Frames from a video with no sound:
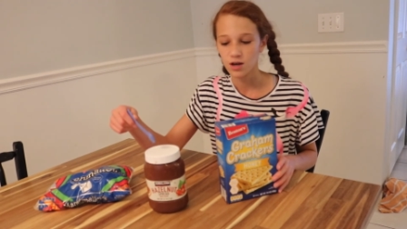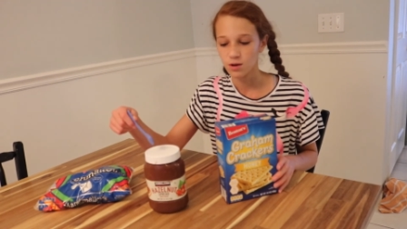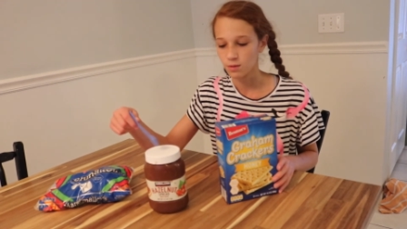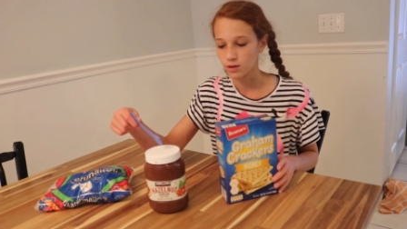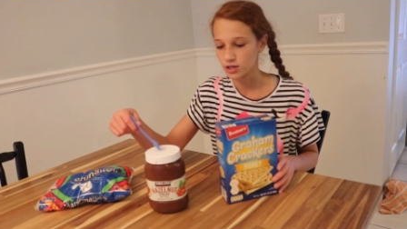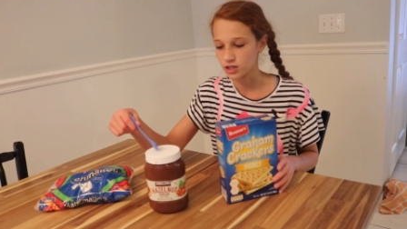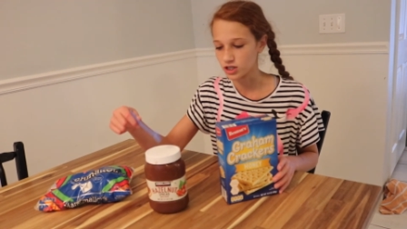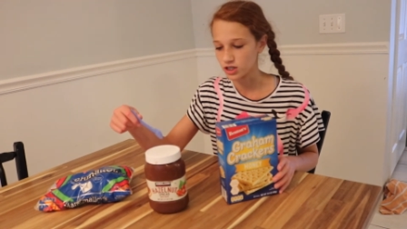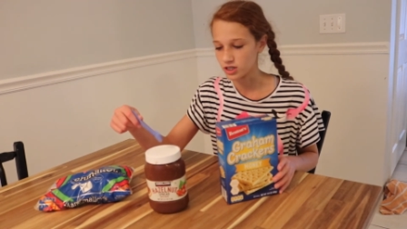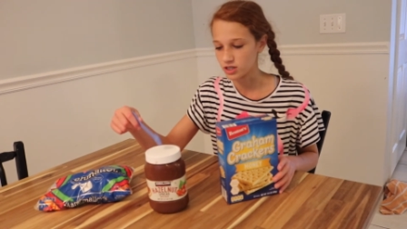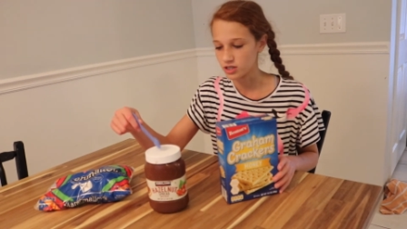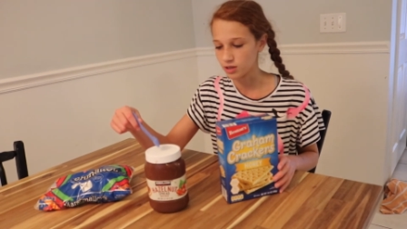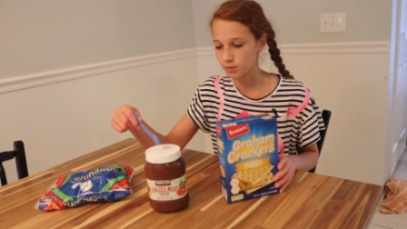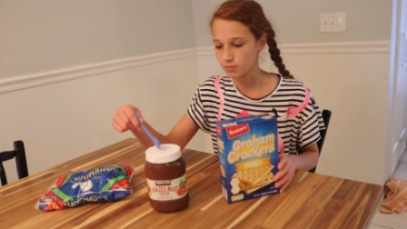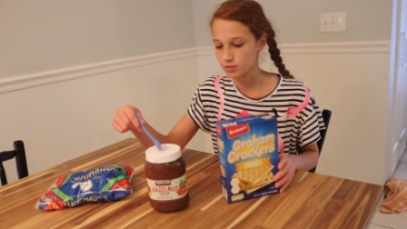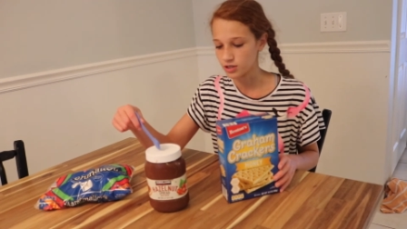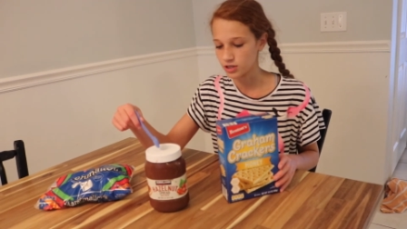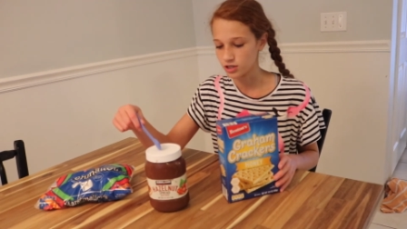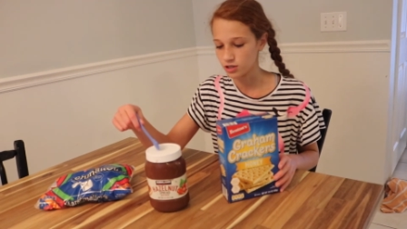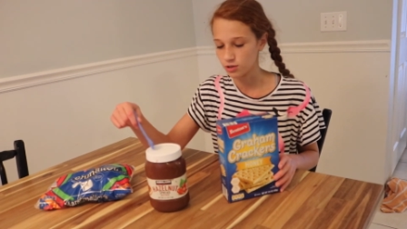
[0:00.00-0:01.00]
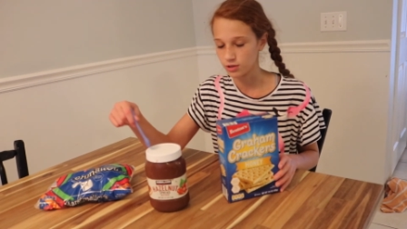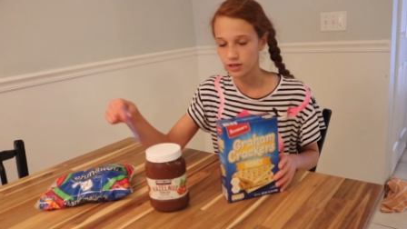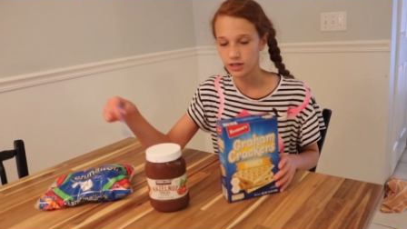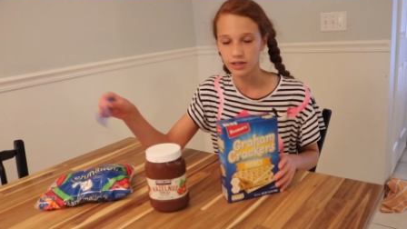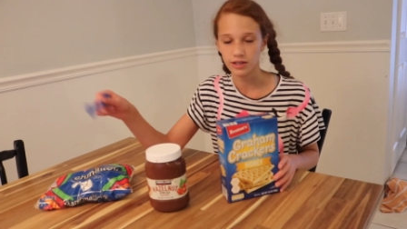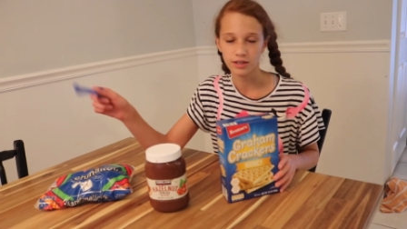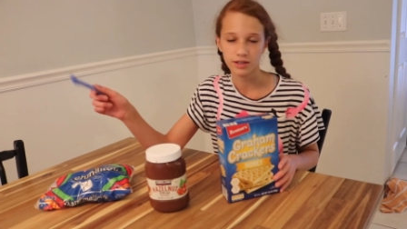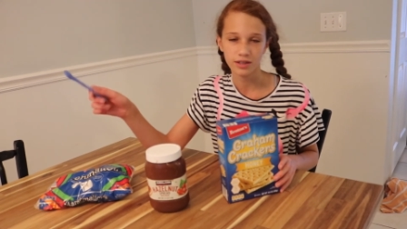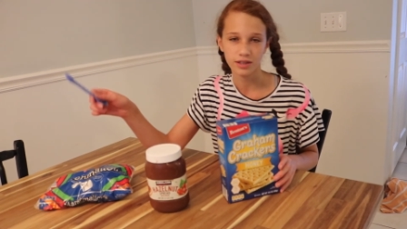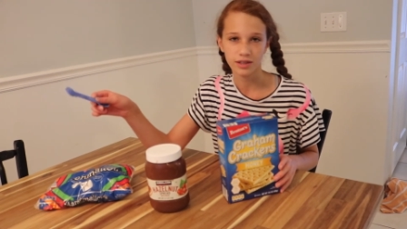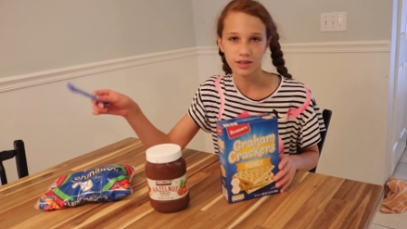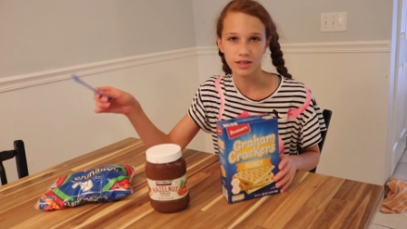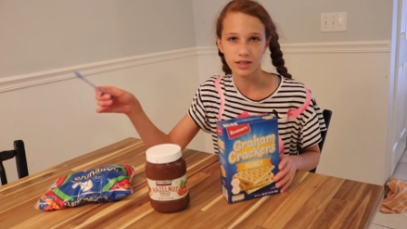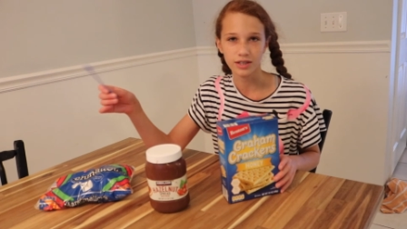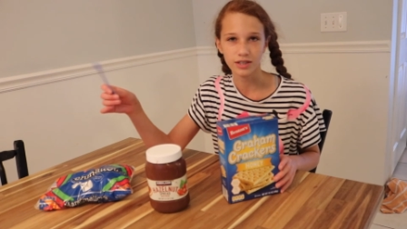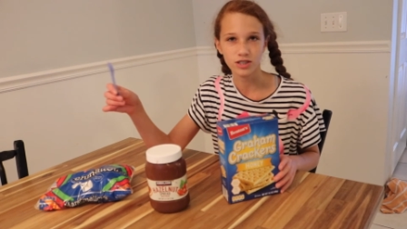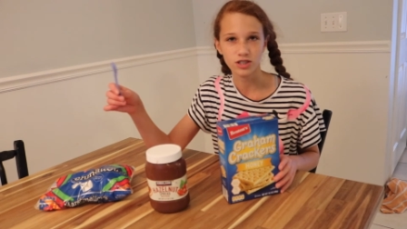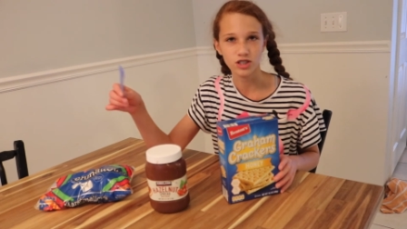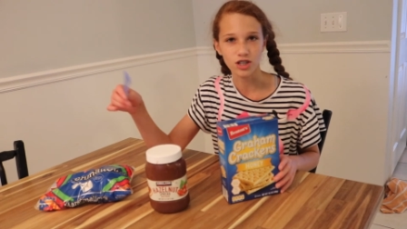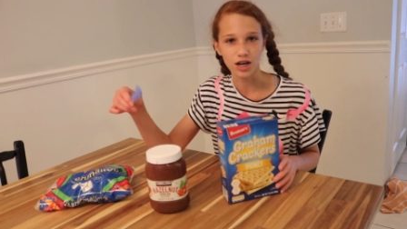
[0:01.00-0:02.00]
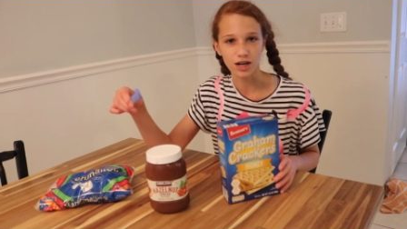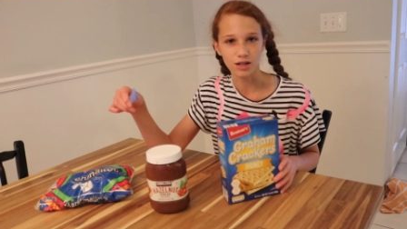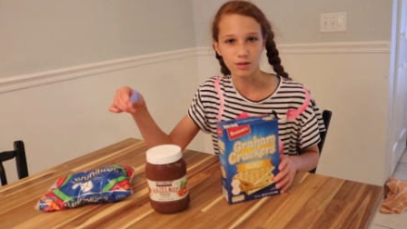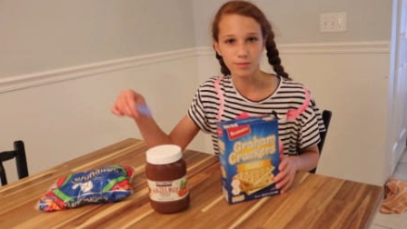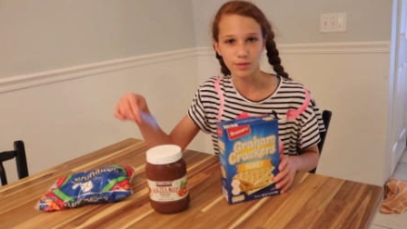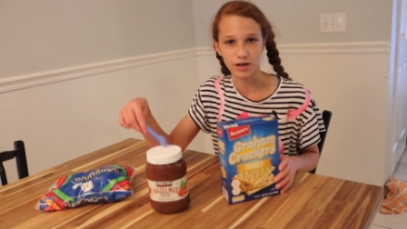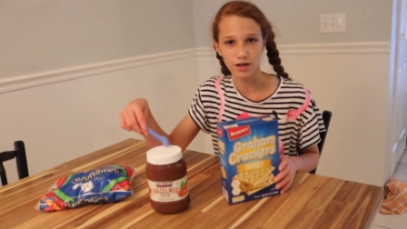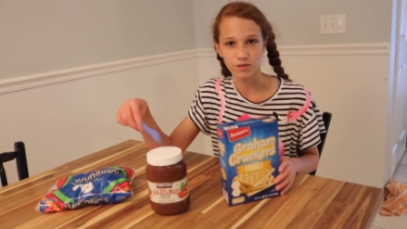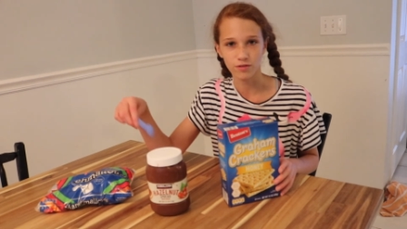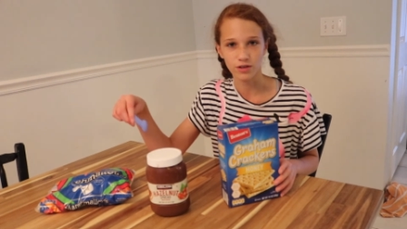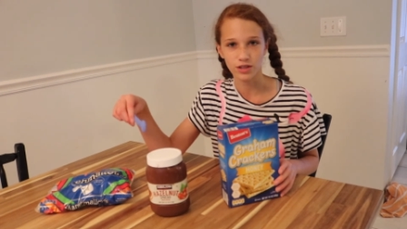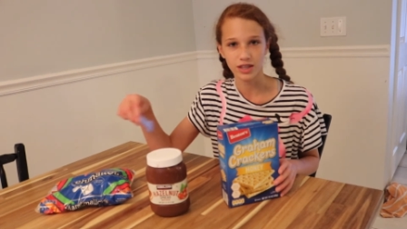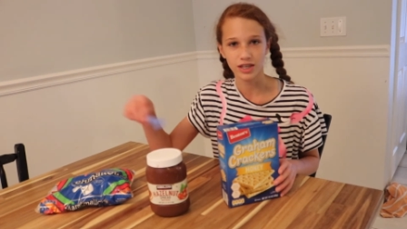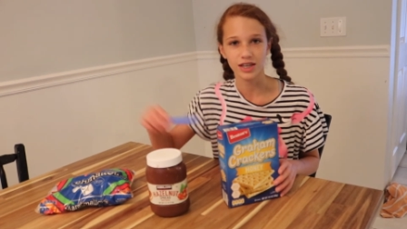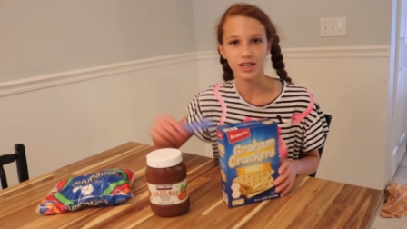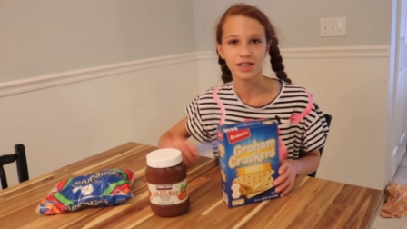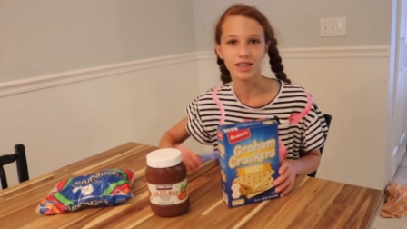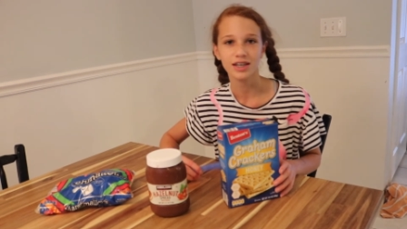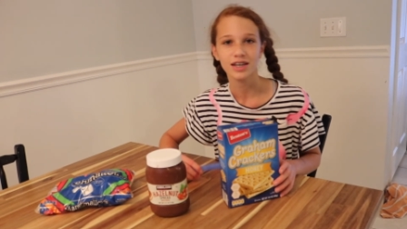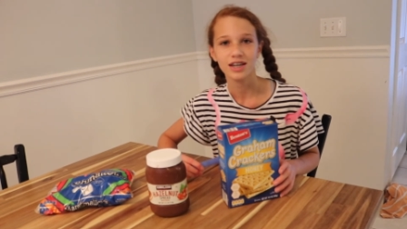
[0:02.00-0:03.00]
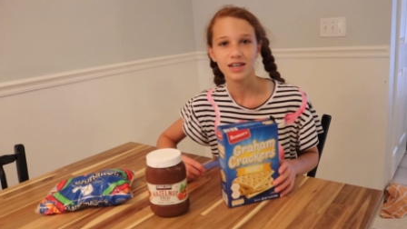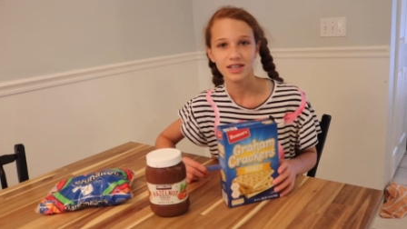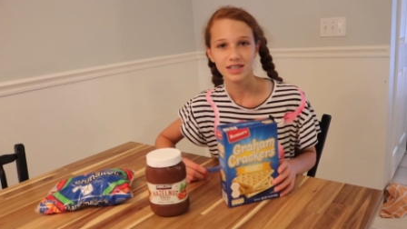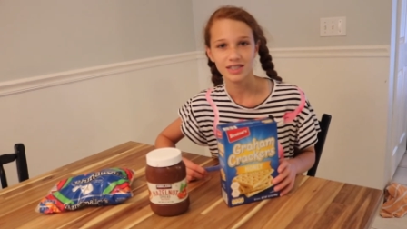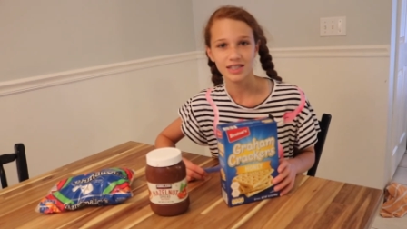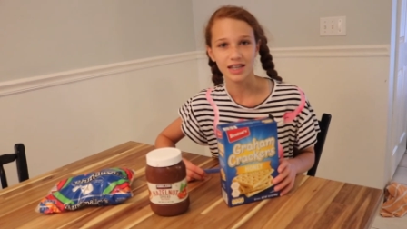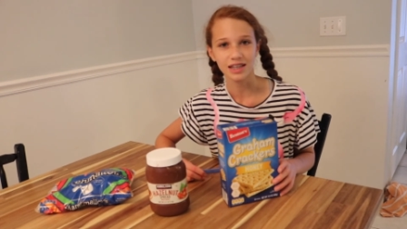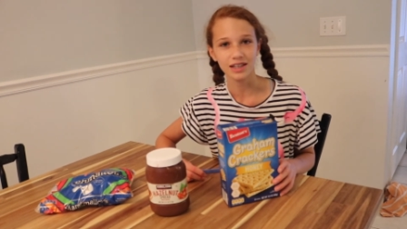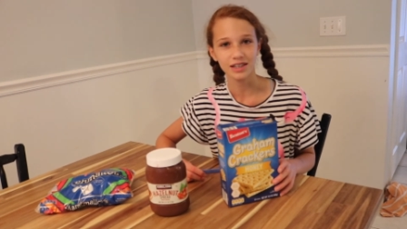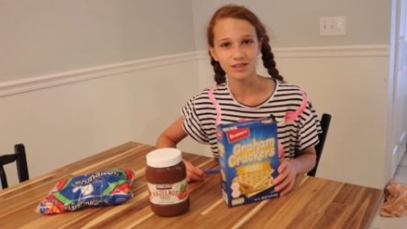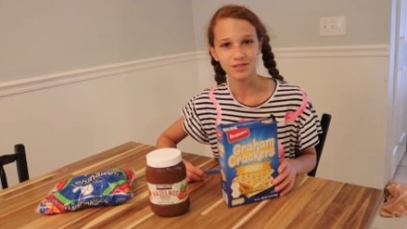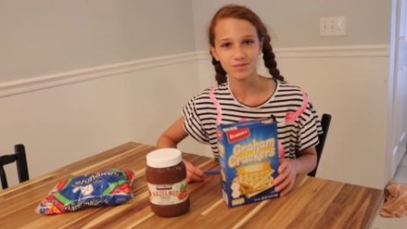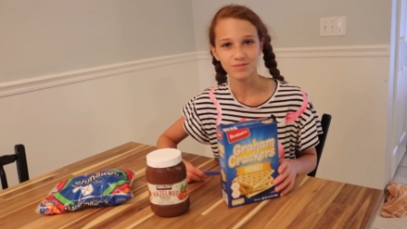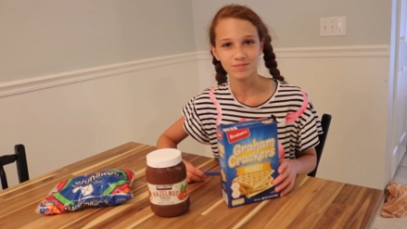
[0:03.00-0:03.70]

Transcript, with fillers: we just substituted chocolate bar for the Nutella.